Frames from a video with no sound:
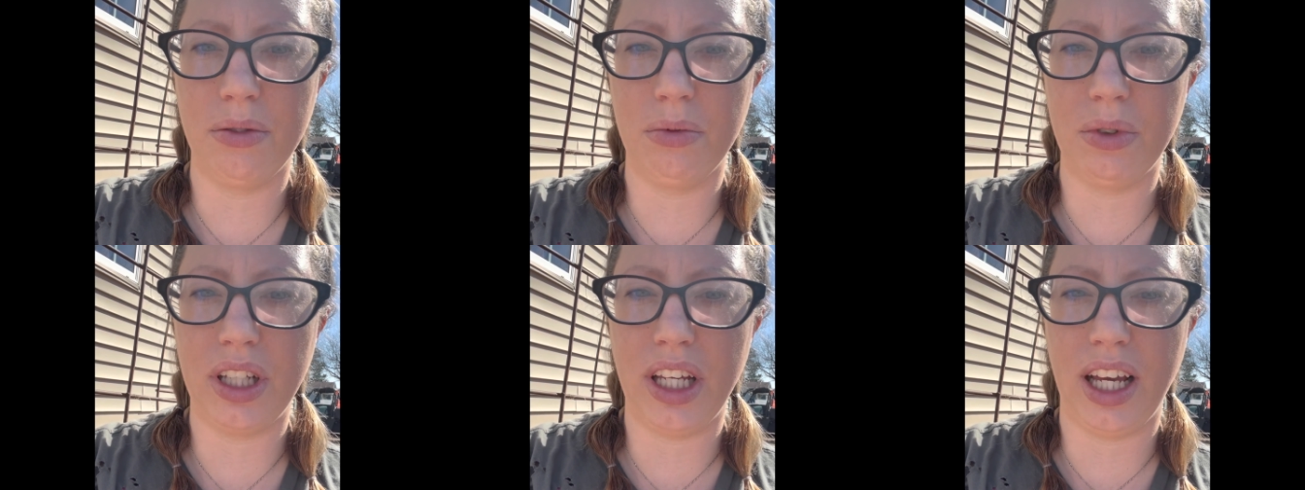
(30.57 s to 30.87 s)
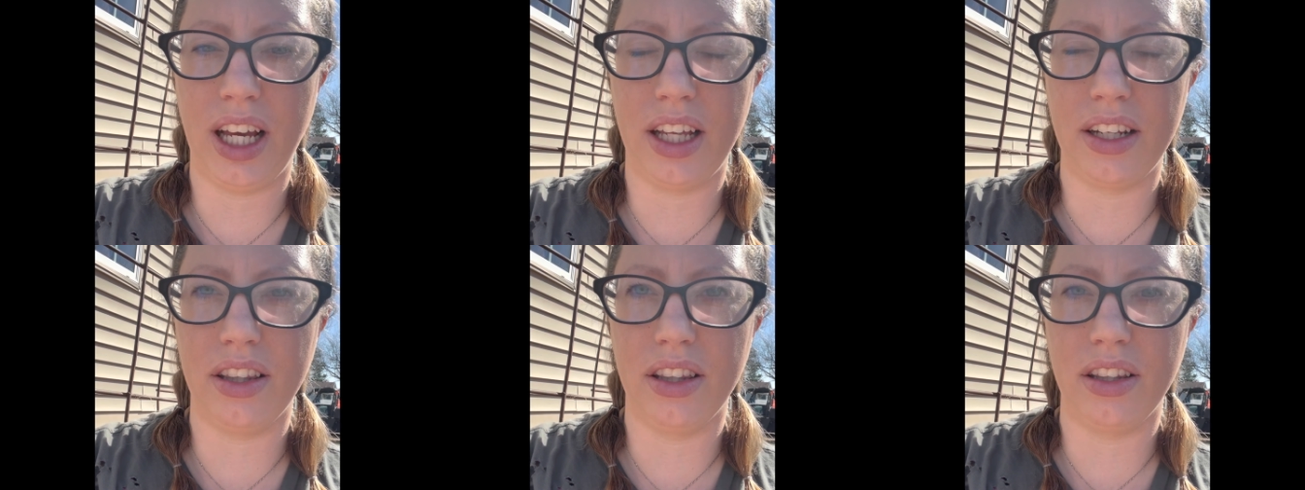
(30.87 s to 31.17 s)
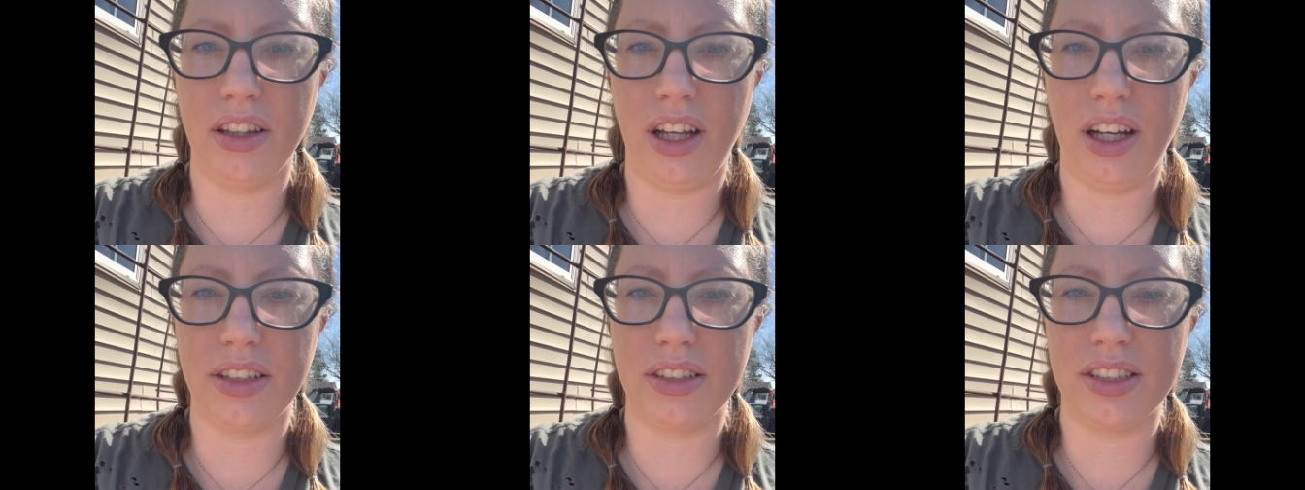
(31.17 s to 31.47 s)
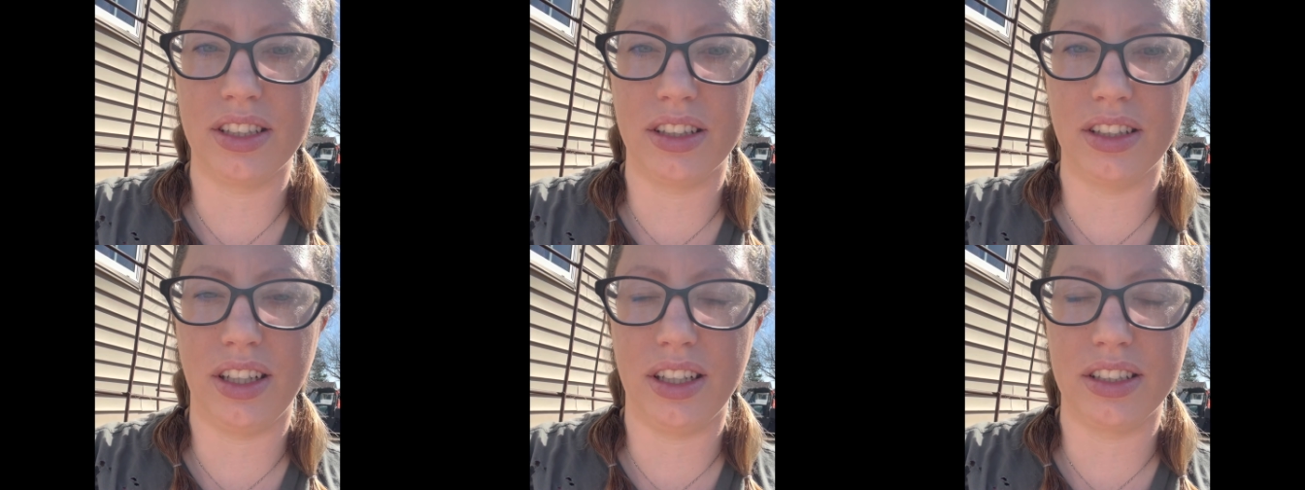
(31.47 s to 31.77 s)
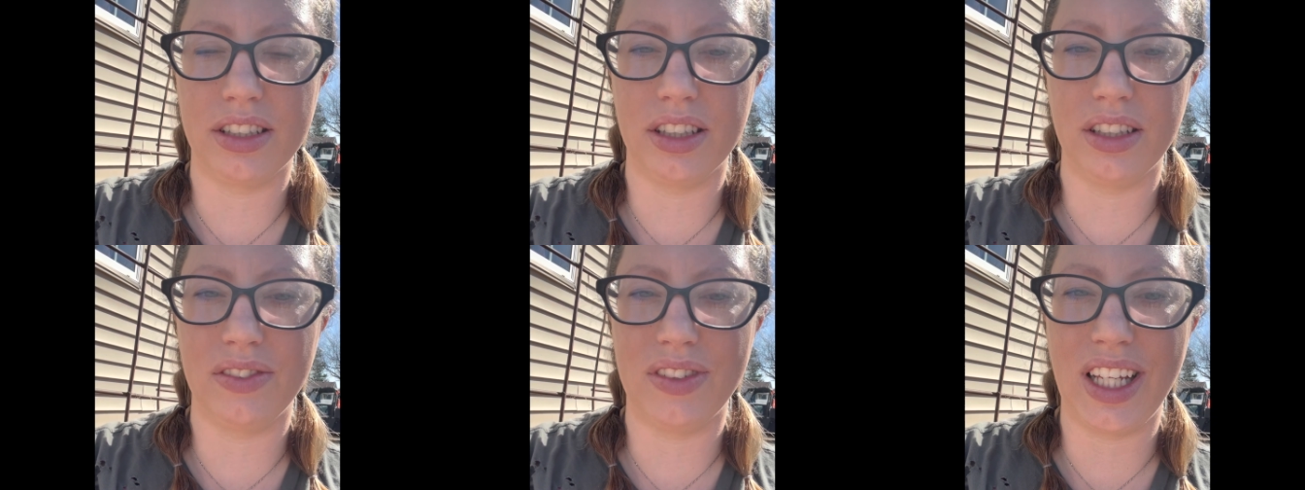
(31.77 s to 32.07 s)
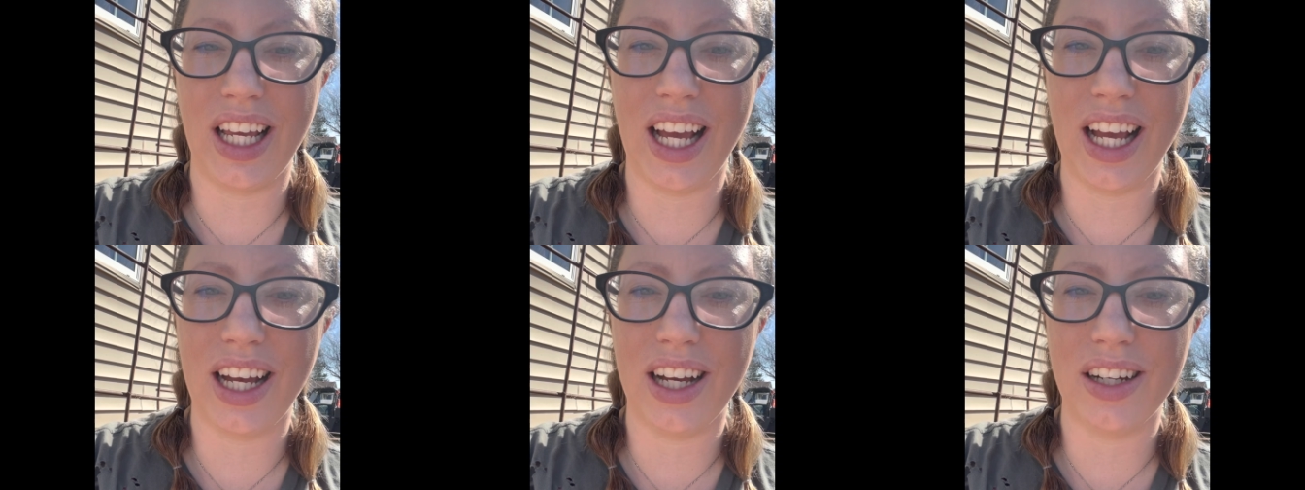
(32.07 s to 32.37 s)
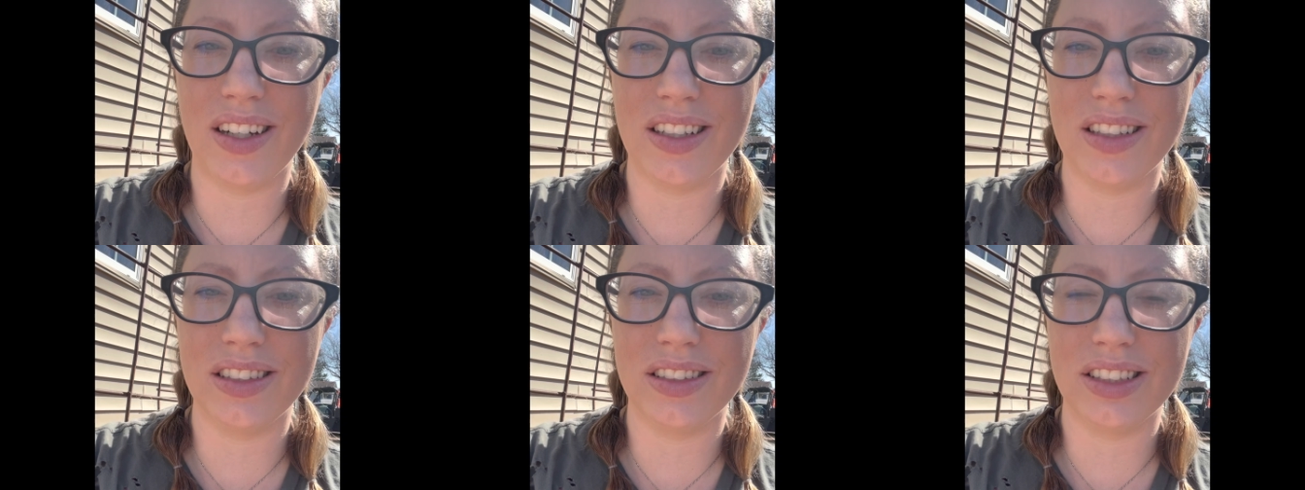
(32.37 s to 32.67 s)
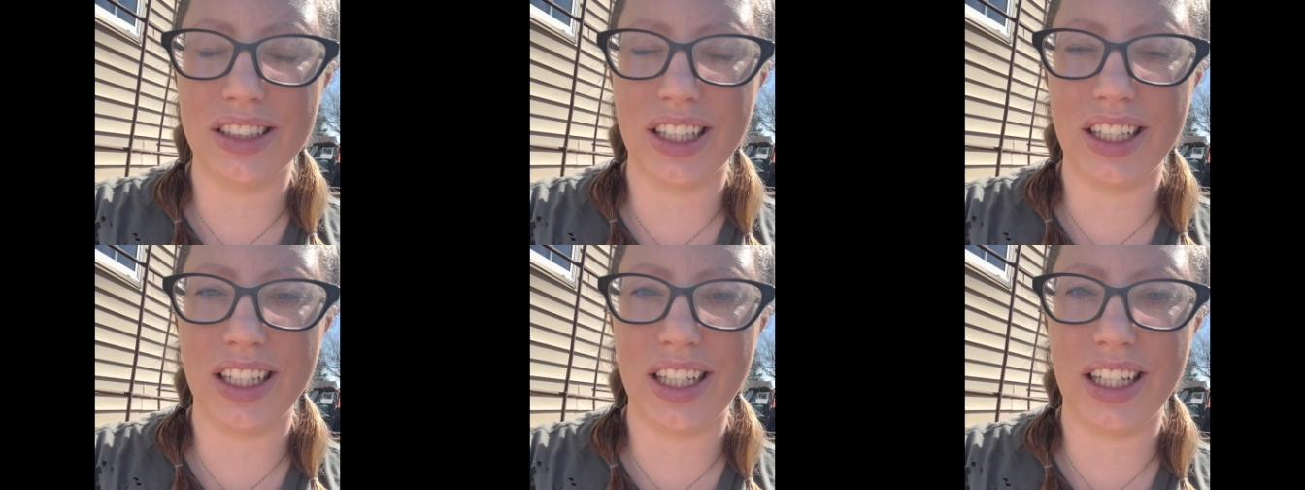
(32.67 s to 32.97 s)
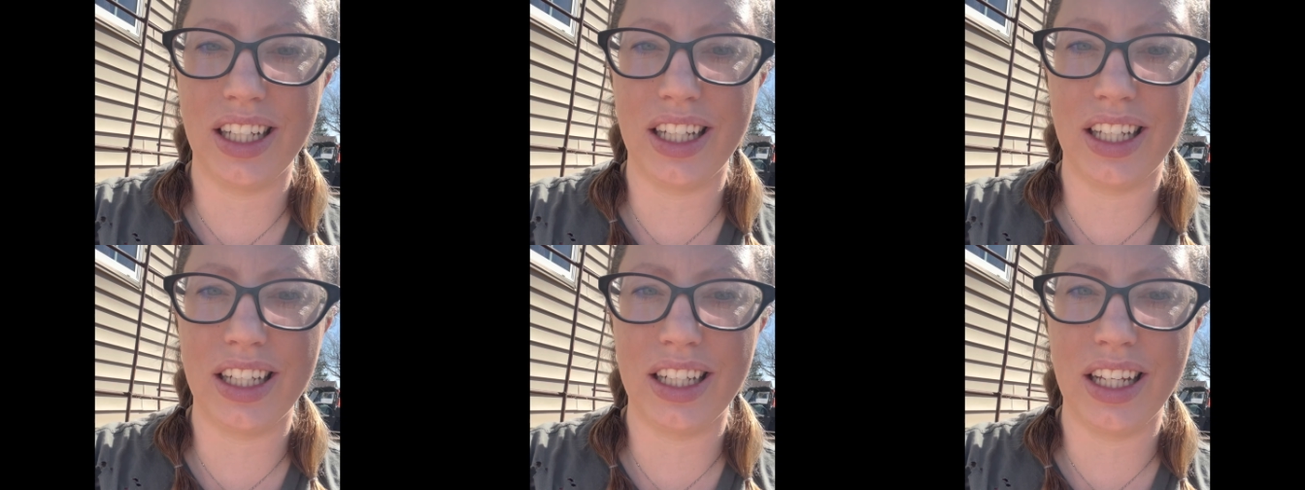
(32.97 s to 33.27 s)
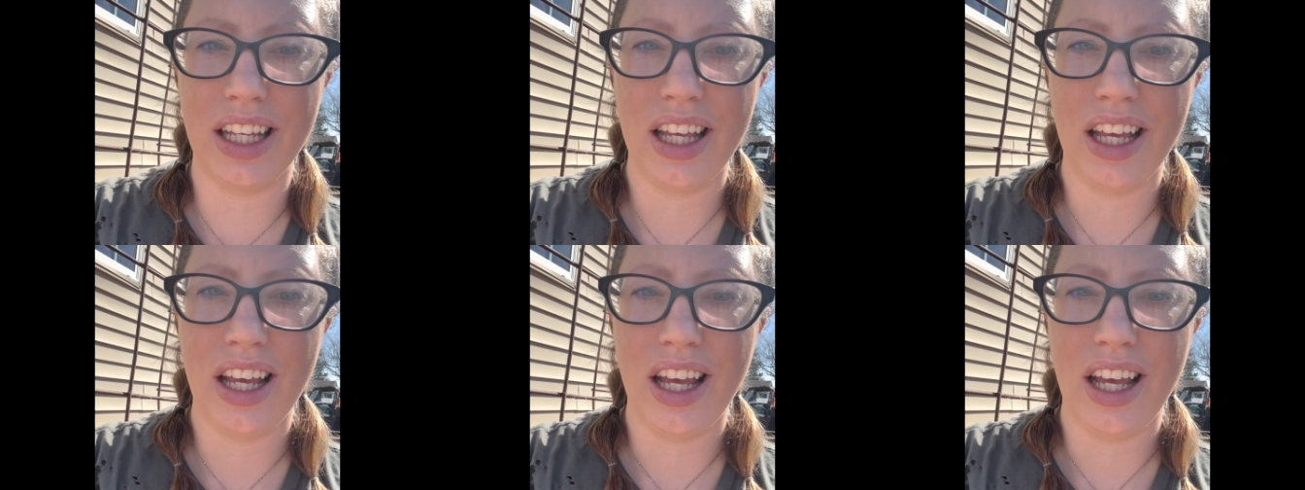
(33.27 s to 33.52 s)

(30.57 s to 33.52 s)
We had lots and lots of cows and